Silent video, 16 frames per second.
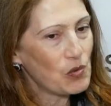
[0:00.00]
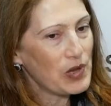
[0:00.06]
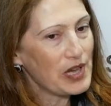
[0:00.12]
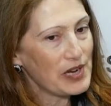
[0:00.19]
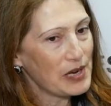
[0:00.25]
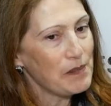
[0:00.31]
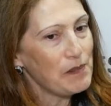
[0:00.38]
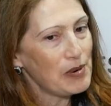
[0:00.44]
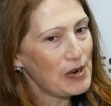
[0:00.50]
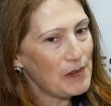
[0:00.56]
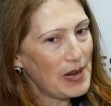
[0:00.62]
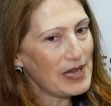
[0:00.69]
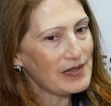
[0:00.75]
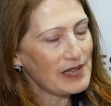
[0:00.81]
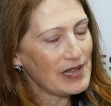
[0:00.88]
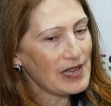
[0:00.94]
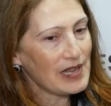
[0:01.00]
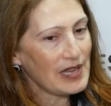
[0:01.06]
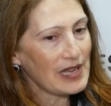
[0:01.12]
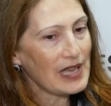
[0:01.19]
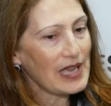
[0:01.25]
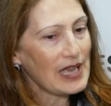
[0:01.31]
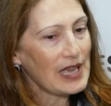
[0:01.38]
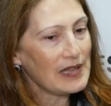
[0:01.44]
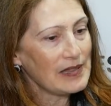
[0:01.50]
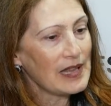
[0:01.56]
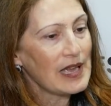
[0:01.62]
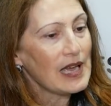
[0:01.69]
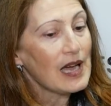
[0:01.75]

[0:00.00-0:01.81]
we are implementing, and